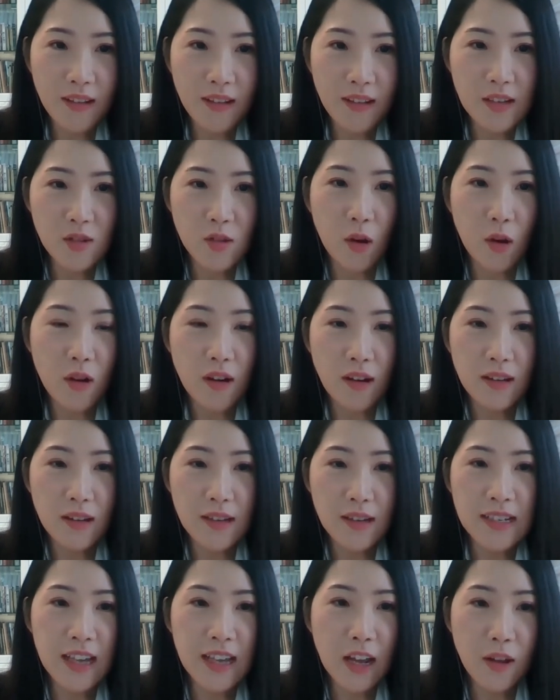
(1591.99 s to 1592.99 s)
the sol- uh,
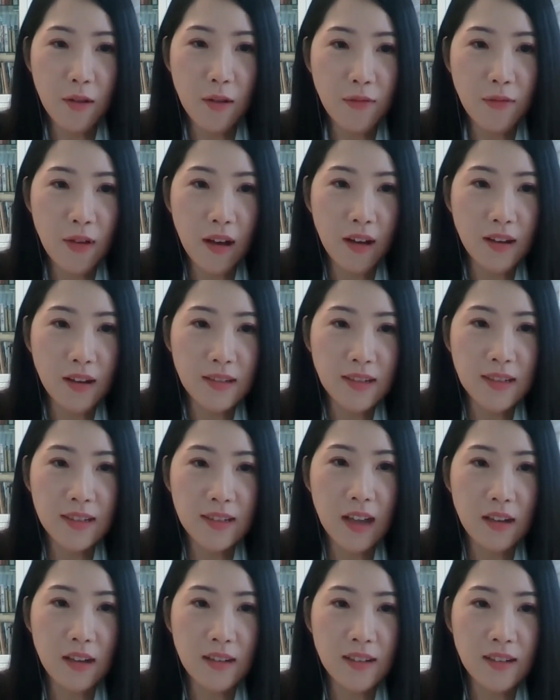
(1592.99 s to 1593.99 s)
the set of uh,
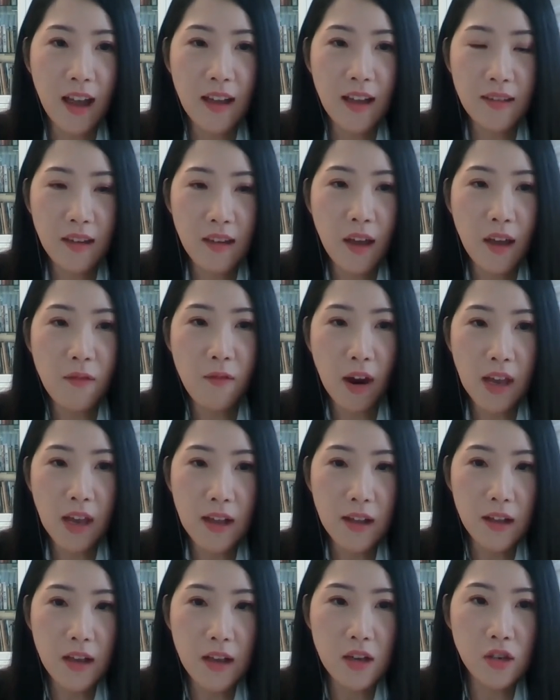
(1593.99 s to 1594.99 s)
uh, standard and
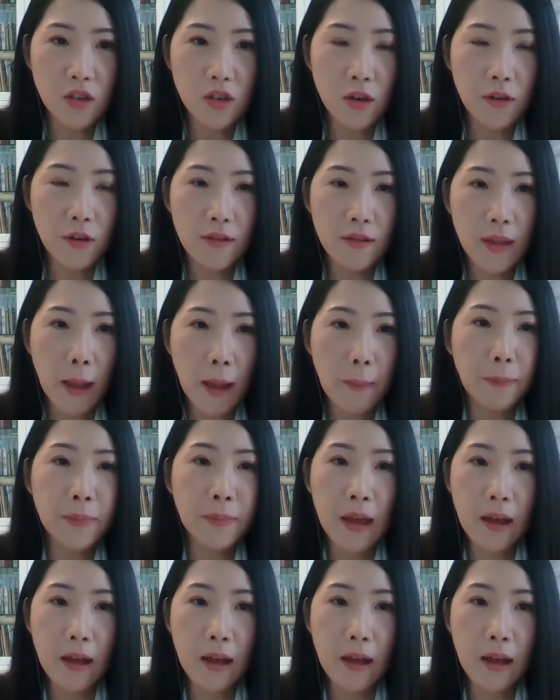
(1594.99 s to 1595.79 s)
regulation that